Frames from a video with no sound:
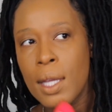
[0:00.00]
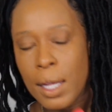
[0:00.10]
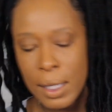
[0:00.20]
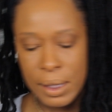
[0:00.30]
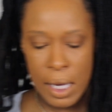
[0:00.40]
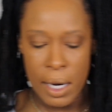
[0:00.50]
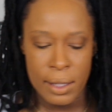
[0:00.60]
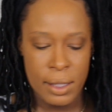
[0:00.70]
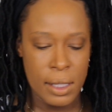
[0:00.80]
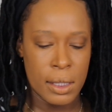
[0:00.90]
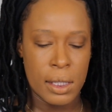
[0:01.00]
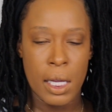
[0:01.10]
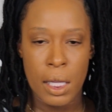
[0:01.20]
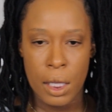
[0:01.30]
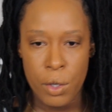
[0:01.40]
Like I said, I see this
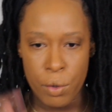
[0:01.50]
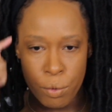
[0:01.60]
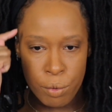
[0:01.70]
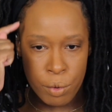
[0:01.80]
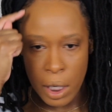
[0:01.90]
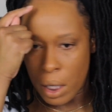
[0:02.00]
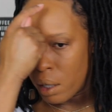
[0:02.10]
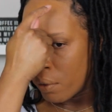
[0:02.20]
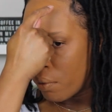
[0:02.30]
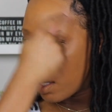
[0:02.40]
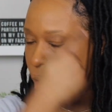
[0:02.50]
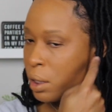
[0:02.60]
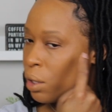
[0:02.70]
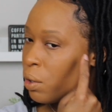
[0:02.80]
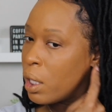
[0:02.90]
like little ring around.
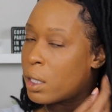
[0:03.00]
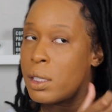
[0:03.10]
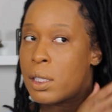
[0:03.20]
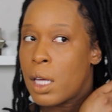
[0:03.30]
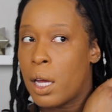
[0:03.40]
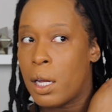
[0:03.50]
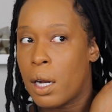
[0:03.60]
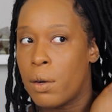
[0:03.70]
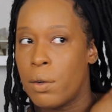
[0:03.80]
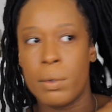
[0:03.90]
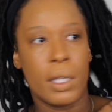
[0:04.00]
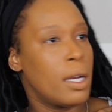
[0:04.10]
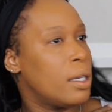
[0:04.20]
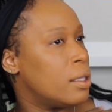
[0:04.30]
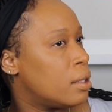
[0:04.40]
It's only on this side. I don't know what
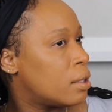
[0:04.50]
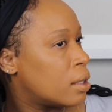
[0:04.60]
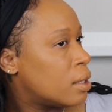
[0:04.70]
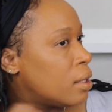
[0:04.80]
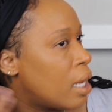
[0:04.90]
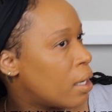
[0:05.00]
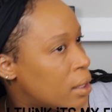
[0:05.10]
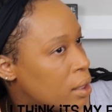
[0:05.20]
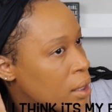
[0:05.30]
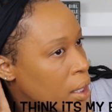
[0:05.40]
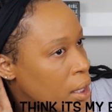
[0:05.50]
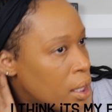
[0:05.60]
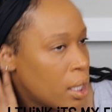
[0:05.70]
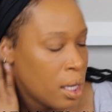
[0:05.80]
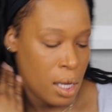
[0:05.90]
that is because it's not on this side.
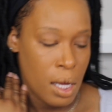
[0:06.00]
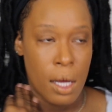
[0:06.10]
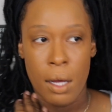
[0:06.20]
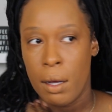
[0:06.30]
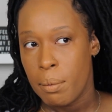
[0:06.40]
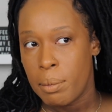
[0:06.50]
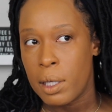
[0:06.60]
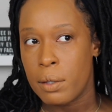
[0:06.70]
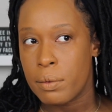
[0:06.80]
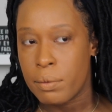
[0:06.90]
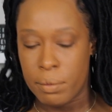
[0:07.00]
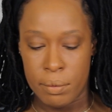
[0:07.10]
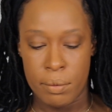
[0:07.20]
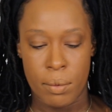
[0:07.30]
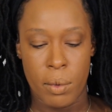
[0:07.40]
But
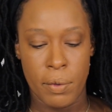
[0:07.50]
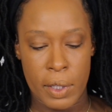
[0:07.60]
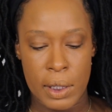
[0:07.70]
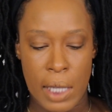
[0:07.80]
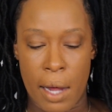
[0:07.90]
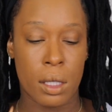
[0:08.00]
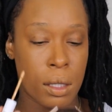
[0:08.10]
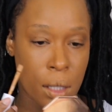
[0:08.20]
we'll fix that.